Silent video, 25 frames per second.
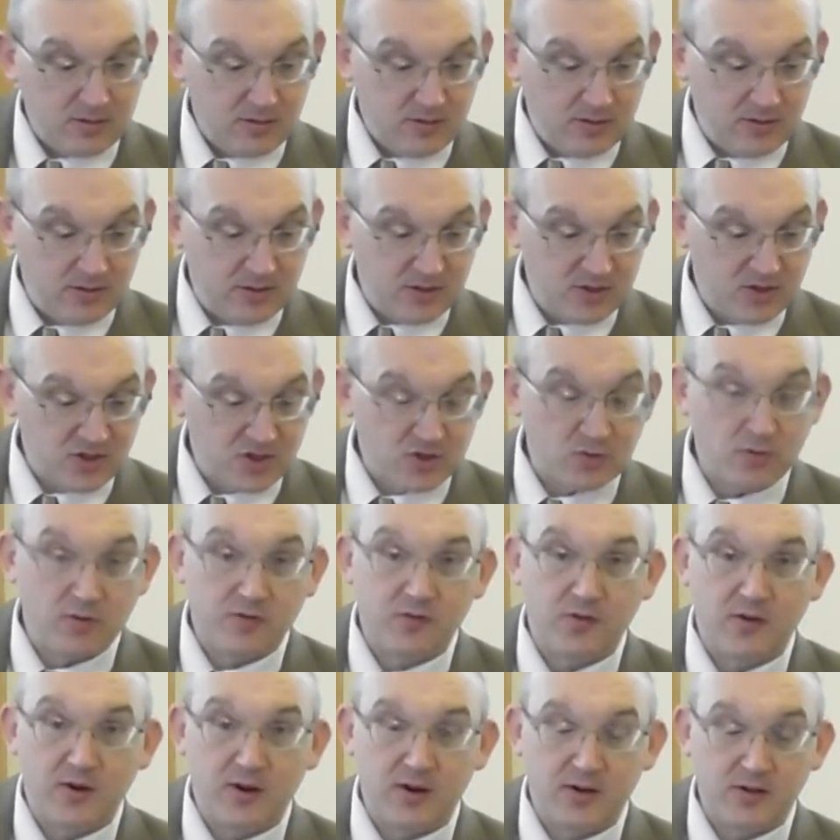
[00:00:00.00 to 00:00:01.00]
and this is
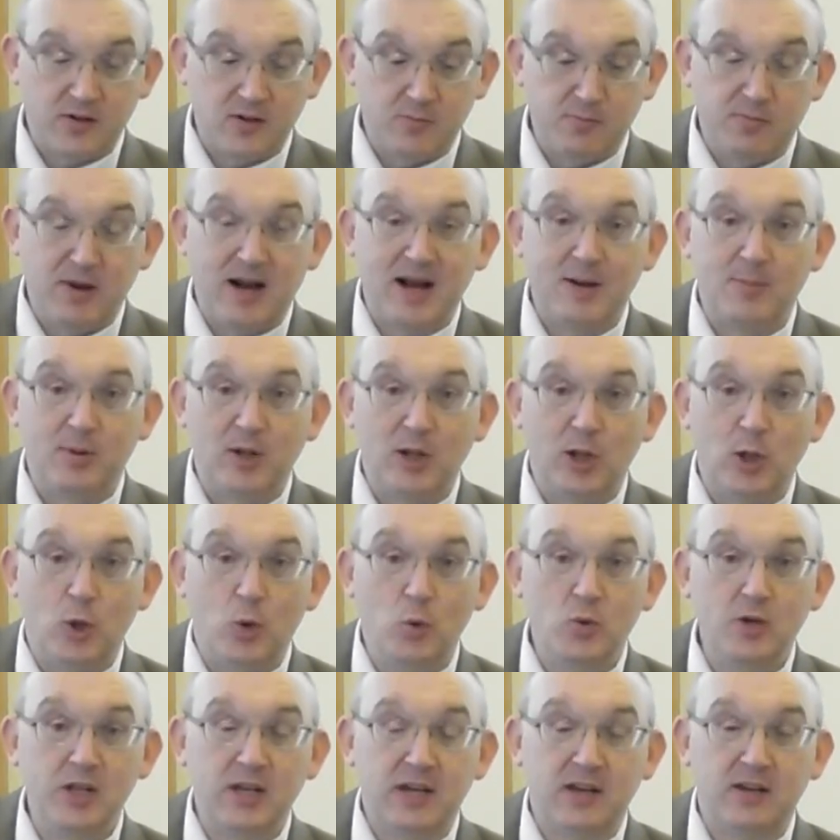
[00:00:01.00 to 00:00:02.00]
referring to
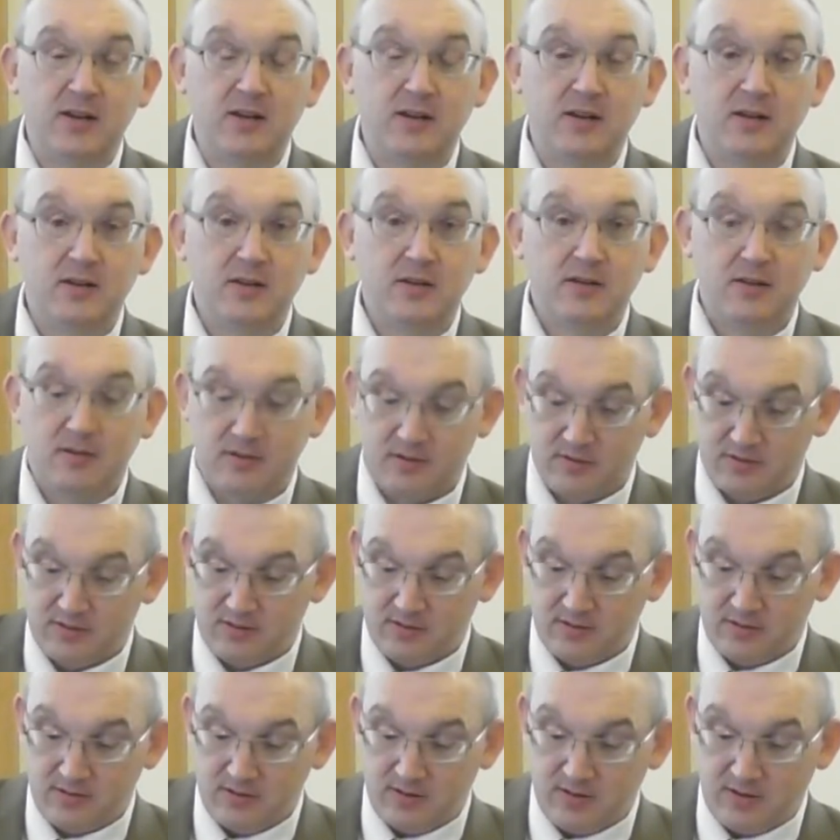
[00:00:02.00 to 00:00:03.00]
Babylonian
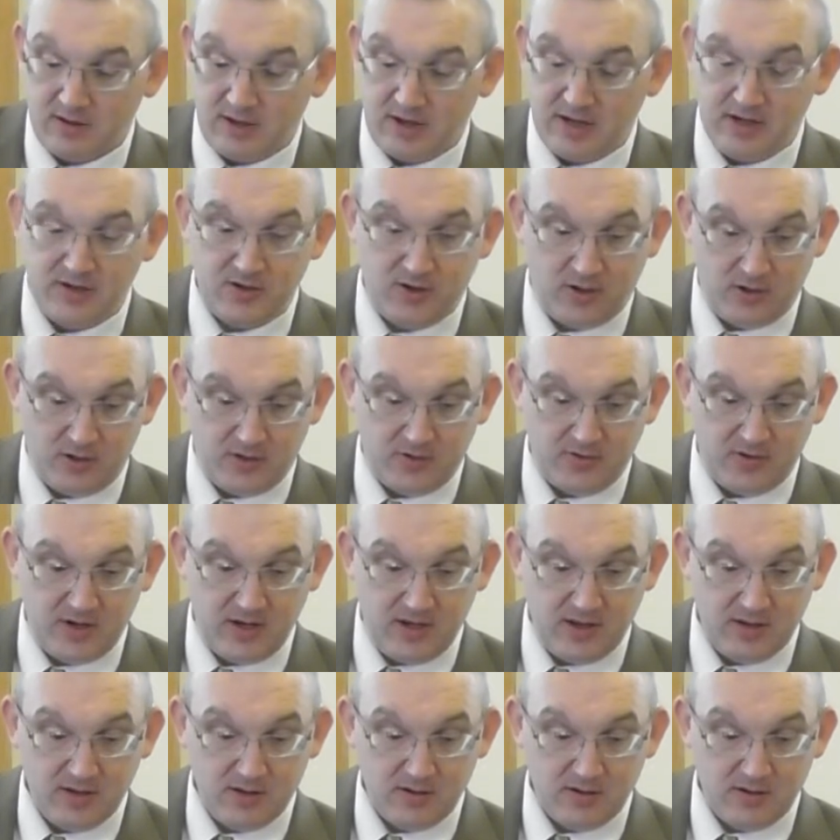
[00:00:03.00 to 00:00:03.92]
idolatry.